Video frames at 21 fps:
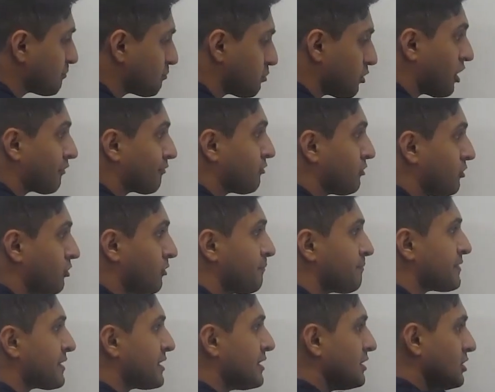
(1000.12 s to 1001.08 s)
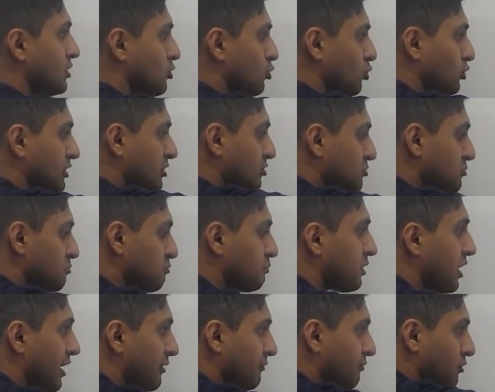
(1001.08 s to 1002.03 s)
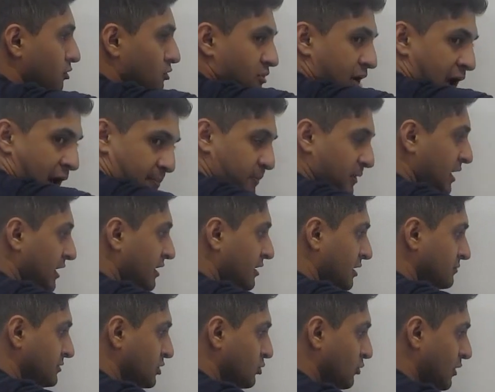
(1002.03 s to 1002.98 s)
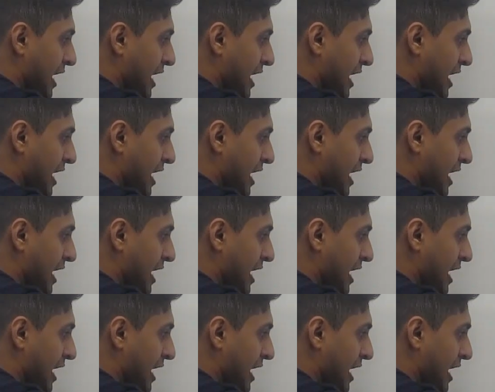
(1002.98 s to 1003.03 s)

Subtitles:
of blood flow, when the blood flow rapidly comes in,